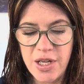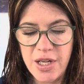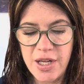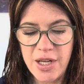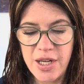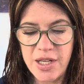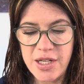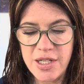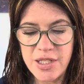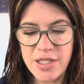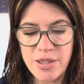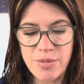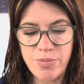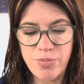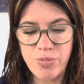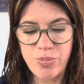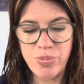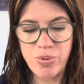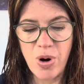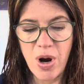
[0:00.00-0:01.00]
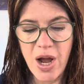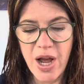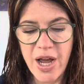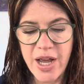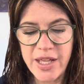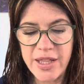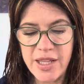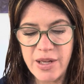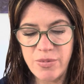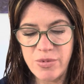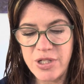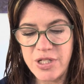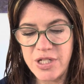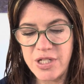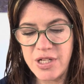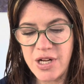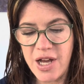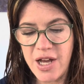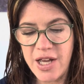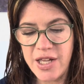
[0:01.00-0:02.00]
It is pride that would
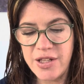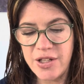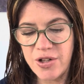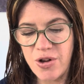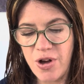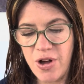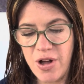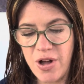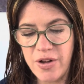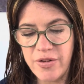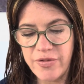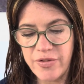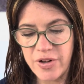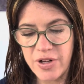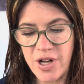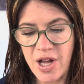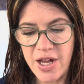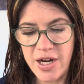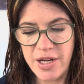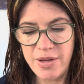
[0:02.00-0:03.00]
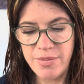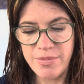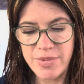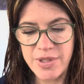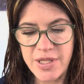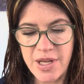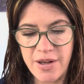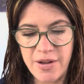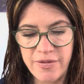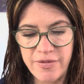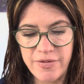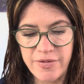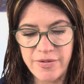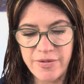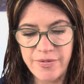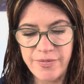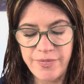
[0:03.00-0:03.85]
deny the call for God himself.